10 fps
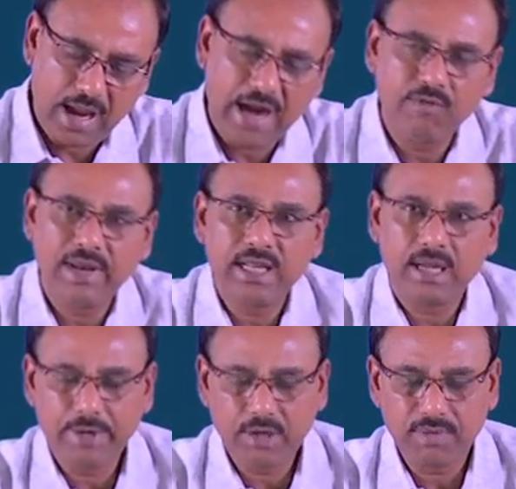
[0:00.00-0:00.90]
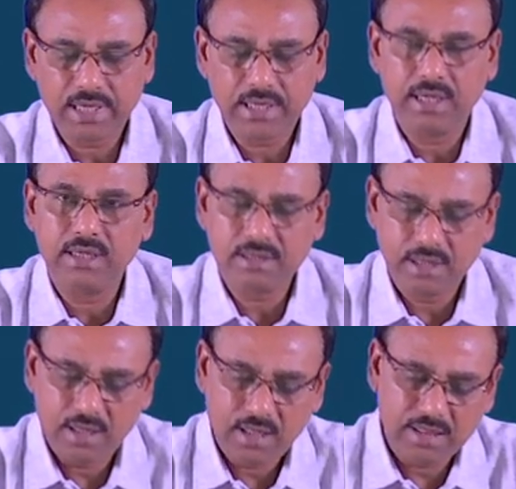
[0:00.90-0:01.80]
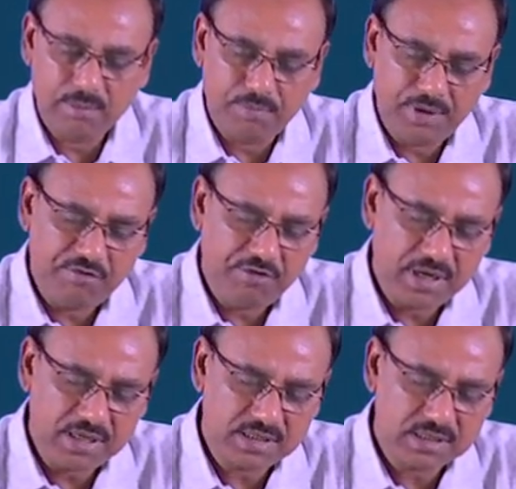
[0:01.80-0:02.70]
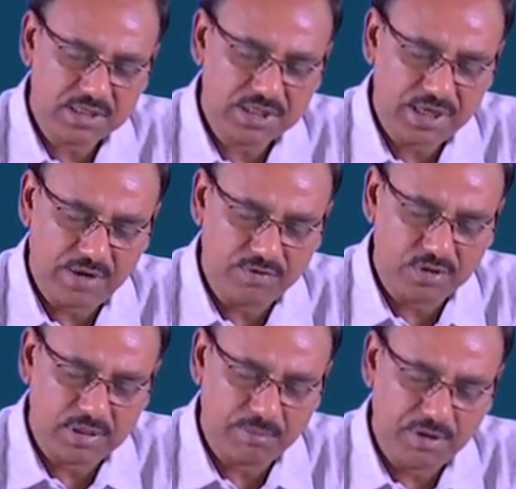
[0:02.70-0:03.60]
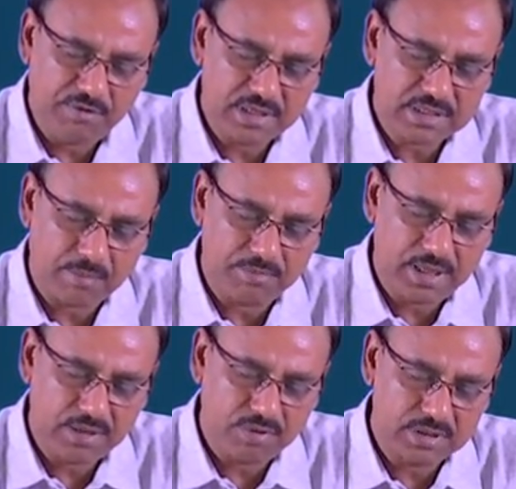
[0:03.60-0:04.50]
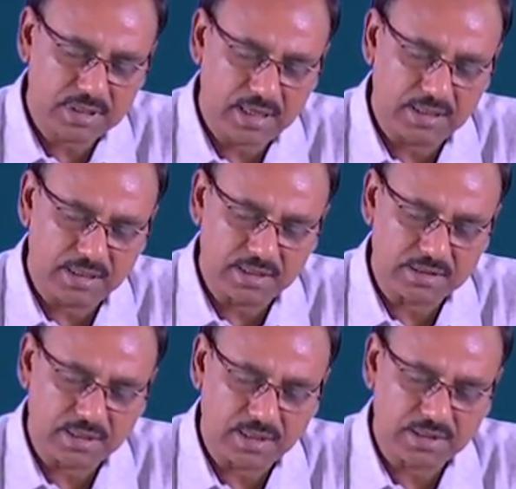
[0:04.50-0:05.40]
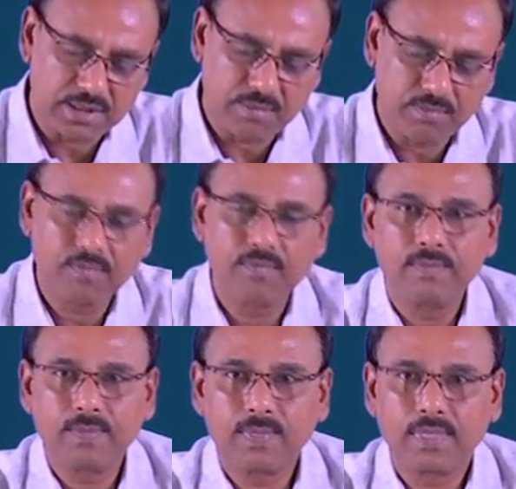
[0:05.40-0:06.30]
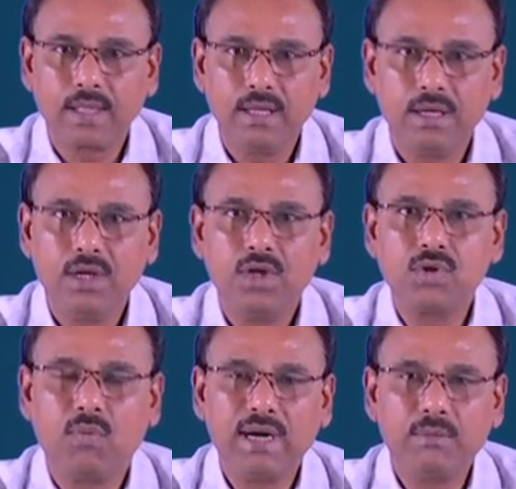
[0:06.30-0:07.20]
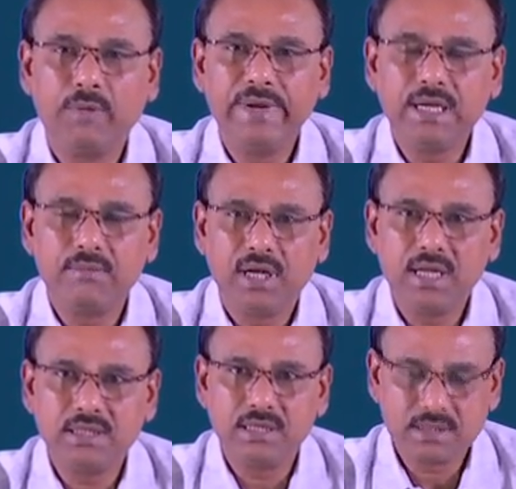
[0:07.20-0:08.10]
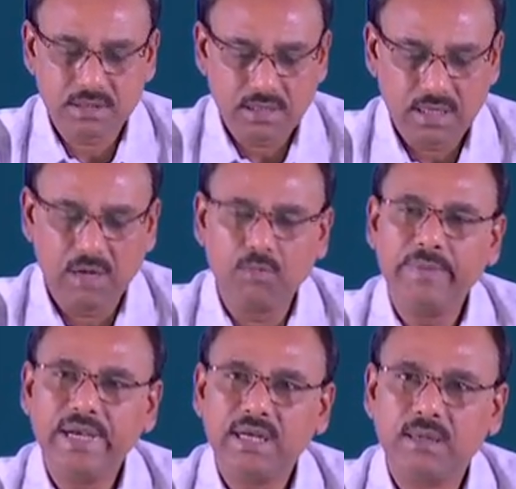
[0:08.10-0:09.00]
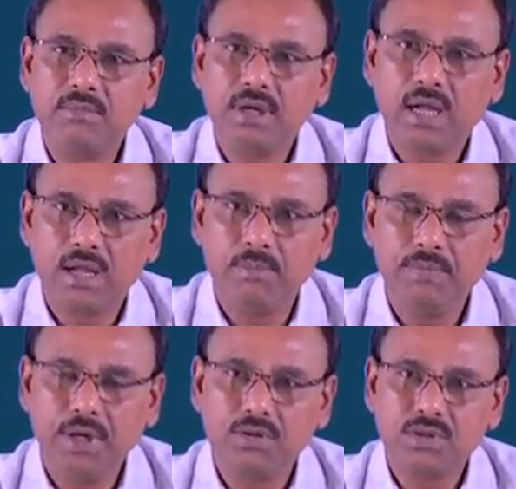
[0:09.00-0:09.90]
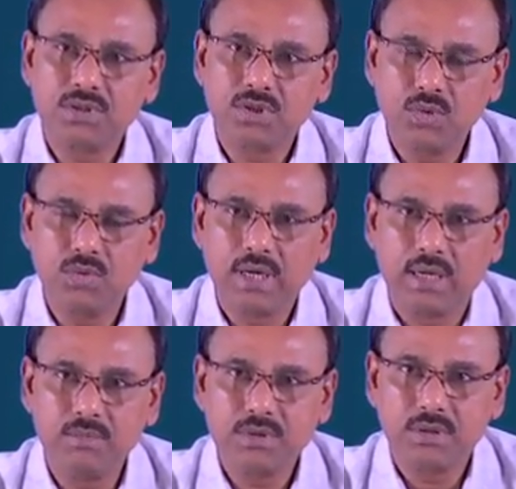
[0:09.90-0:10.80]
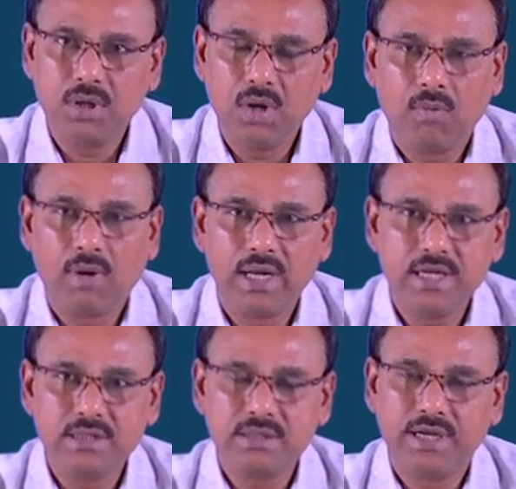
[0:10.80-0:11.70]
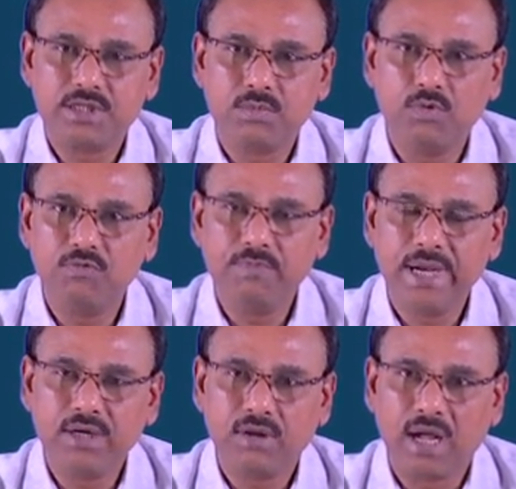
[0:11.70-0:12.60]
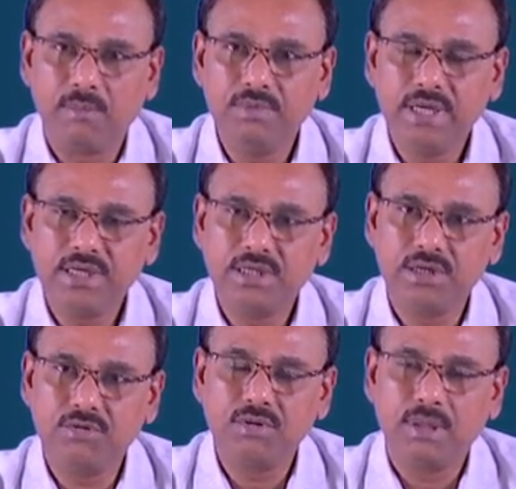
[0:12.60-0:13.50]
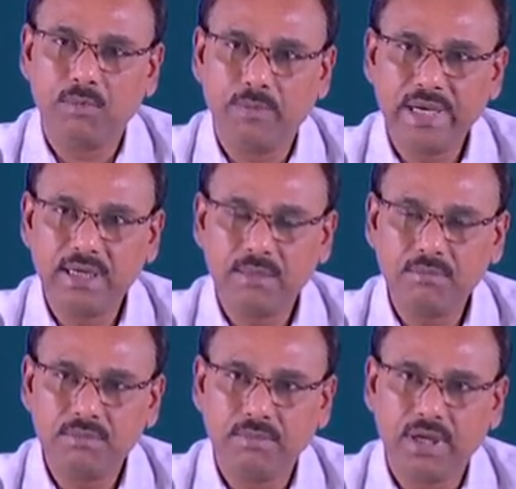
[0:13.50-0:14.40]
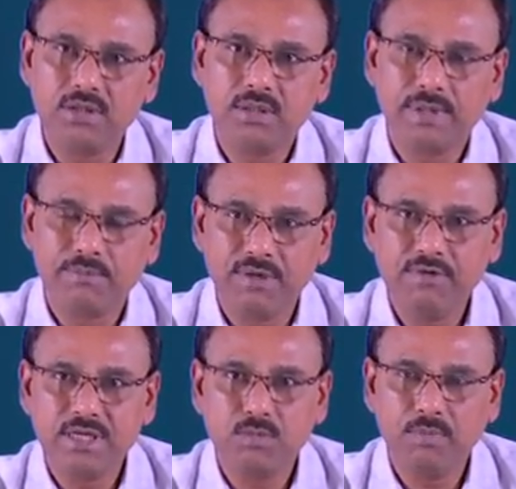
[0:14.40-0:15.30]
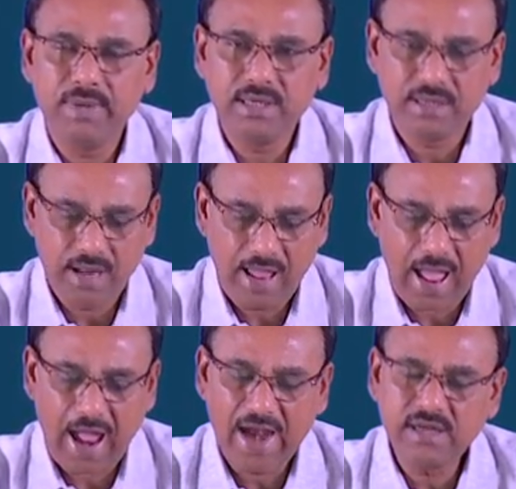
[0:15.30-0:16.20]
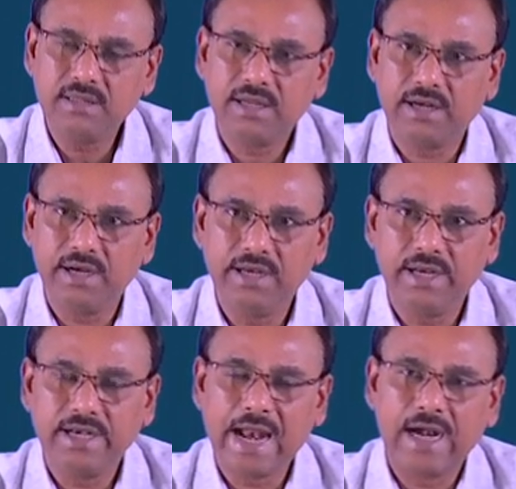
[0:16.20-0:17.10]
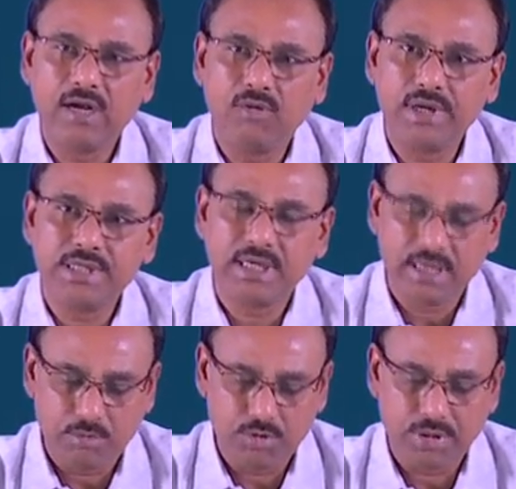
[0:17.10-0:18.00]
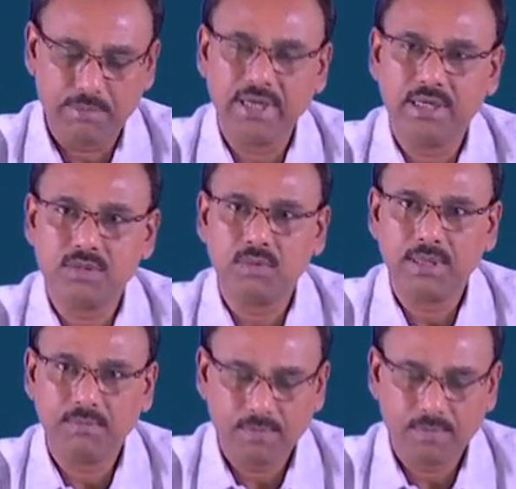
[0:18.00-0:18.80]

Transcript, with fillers: And while coming over here, the previous shift or the previous update was in this direction. So, what momentum does is, now momentum computes two terms. One is its movement or update due to the momentum because of the previous movement and the gradient at location w t minus 1.